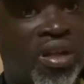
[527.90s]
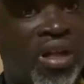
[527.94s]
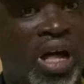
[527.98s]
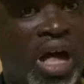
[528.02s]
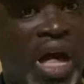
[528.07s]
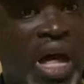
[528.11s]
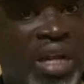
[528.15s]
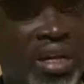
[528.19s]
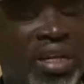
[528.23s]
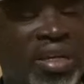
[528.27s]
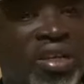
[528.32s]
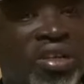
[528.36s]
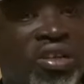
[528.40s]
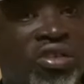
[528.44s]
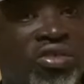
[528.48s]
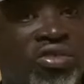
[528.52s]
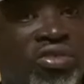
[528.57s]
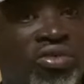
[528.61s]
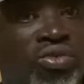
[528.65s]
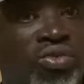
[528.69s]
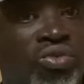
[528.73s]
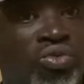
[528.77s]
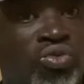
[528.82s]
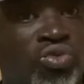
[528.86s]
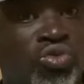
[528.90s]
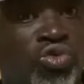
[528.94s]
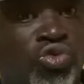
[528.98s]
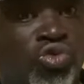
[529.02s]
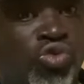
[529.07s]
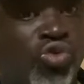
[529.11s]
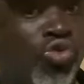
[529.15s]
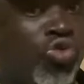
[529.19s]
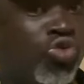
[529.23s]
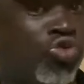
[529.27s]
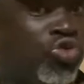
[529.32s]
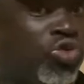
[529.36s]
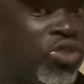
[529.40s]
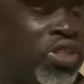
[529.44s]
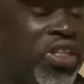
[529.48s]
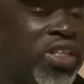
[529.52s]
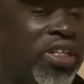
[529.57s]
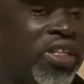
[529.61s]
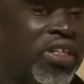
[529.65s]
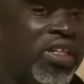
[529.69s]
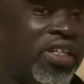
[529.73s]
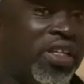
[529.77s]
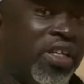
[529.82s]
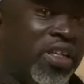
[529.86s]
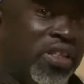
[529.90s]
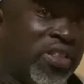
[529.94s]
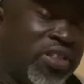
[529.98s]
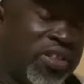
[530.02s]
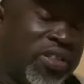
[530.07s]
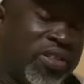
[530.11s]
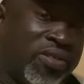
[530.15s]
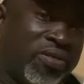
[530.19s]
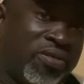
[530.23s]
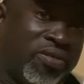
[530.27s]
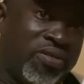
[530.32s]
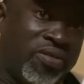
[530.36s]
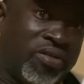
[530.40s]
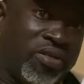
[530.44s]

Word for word: at least two to three years.